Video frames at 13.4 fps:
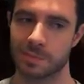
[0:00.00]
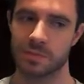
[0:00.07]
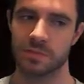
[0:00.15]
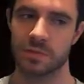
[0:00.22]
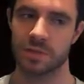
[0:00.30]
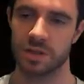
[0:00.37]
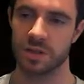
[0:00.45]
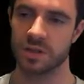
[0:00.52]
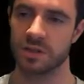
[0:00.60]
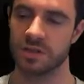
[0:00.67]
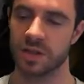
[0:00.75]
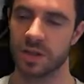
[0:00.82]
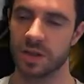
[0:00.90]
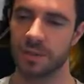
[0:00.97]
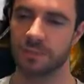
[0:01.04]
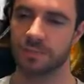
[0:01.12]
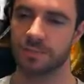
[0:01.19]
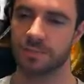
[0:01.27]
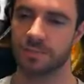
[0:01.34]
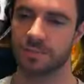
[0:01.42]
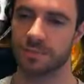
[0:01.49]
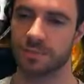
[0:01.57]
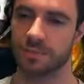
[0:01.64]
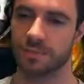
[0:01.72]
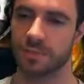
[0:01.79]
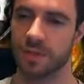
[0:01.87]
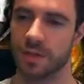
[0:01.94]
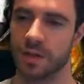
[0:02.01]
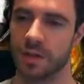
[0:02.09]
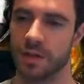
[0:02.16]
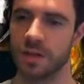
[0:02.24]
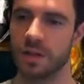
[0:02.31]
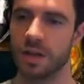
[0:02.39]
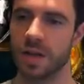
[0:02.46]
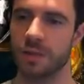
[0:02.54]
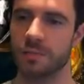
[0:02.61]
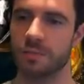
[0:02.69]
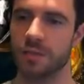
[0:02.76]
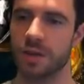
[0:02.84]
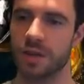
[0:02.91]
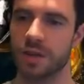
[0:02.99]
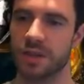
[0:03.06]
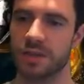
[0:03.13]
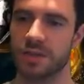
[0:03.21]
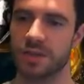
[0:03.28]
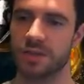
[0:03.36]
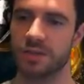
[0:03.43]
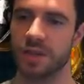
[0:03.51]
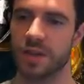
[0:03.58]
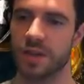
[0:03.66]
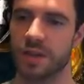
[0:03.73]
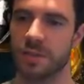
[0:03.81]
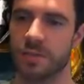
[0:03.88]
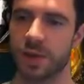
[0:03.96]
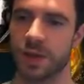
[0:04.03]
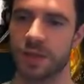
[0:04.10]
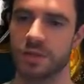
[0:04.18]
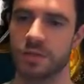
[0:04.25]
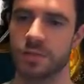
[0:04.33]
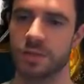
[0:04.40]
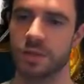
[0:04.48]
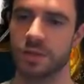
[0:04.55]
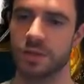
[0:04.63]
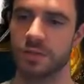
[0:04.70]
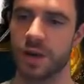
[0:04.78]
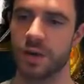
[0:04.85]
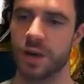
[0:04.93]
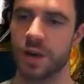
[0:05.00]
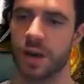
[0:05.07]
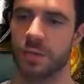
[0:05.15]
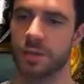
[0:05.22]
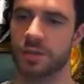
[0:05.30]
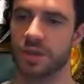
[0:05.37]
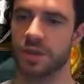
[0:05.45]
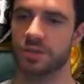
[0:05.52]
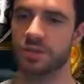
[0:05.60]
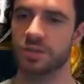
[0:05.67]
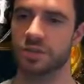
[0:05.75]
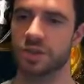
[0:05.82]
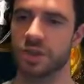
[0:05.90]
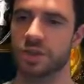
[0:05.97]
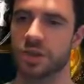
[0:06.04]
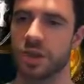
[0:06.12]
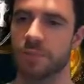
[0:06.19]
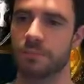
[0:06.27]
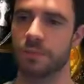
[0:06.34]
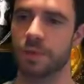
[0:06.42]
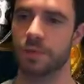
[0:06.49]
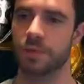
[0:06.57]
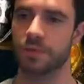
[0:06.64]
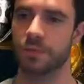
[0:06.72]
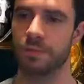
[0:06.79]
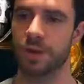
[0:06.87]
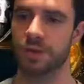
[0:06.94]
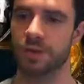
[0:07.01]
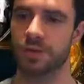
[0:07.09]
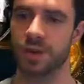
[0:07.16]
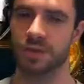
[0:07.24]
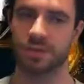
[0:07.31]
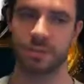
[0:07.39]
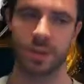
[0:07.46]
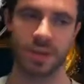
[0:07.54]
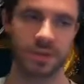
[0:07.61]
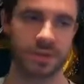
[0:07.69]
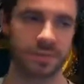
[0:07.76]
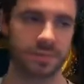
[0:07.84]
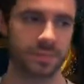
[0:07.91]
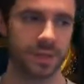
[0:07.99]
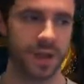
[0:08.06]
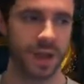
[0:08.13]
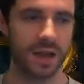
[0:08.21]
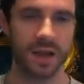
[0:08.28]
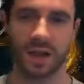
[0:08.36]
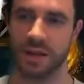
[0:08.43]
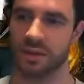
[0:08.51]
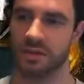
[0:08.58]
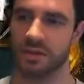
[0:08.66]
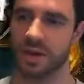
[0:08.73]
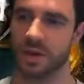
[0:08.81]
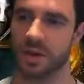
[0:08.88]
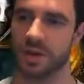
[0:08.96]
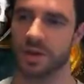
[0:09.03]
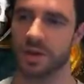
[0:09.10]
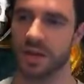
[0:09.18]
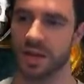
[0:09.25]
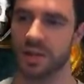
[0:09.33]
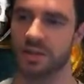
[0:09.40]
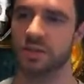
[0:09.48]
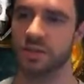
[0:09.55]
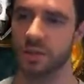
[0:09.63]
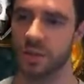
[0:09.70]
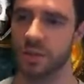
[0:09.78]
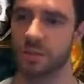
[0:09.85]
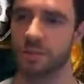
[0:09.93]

Just saying. Look at how pretty this is. The painted world of Ariamis. It's such a beautiful, picturesque place. I like this area. It's good.